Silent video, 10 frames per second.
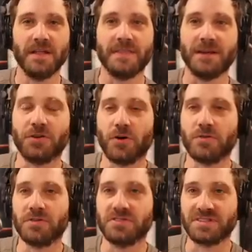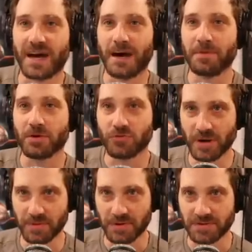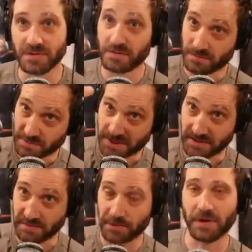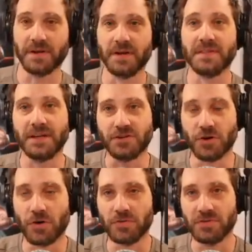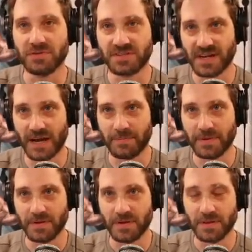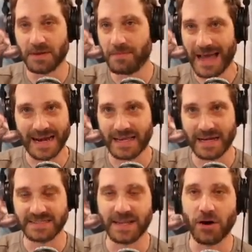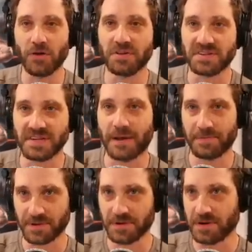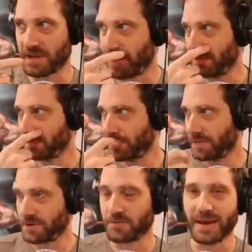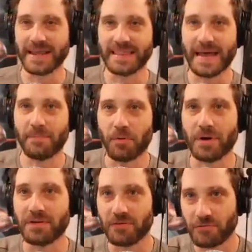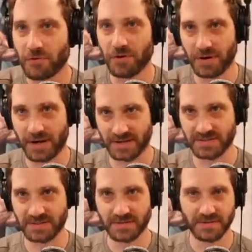They don't stop criminals. Case in point, they don't stop the bad guys. They only stop the good guys. You're making that point for us.